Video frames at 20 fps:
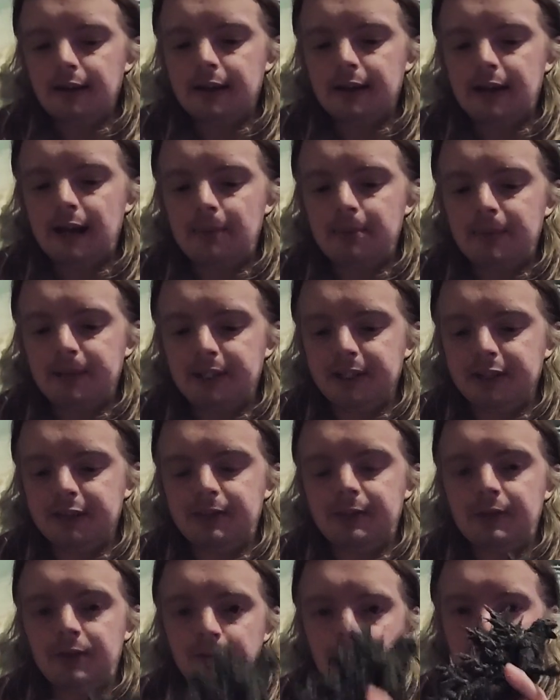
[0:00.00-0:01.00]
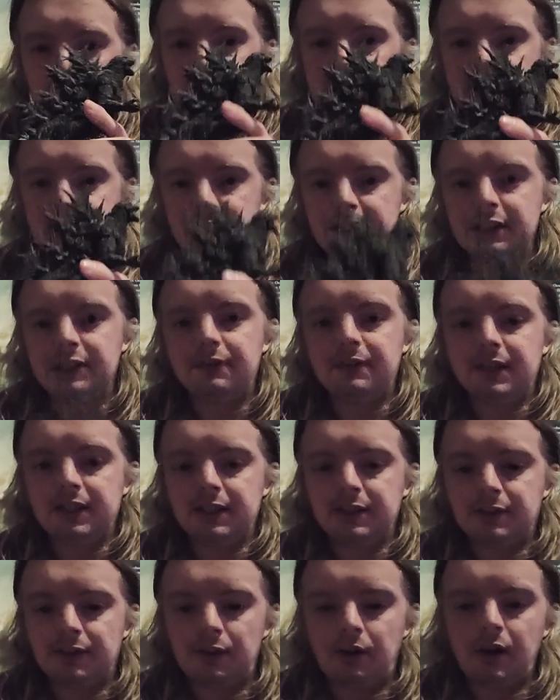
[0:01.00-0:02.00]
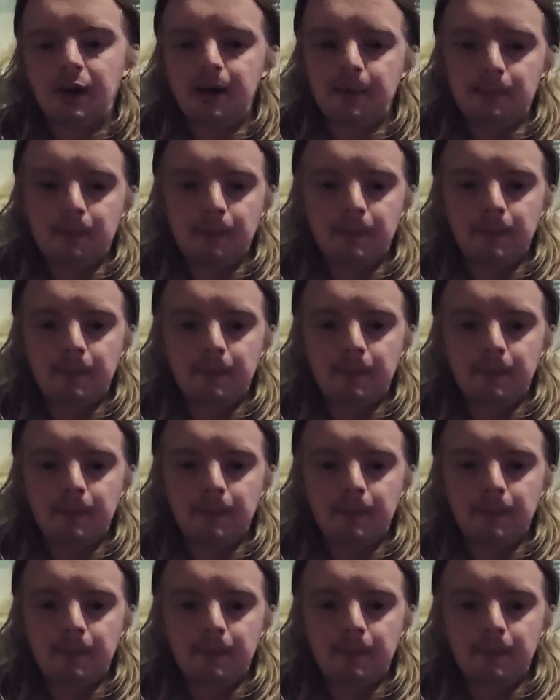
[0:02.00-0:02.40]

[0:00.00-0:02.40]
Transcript: companies who make these figures, right?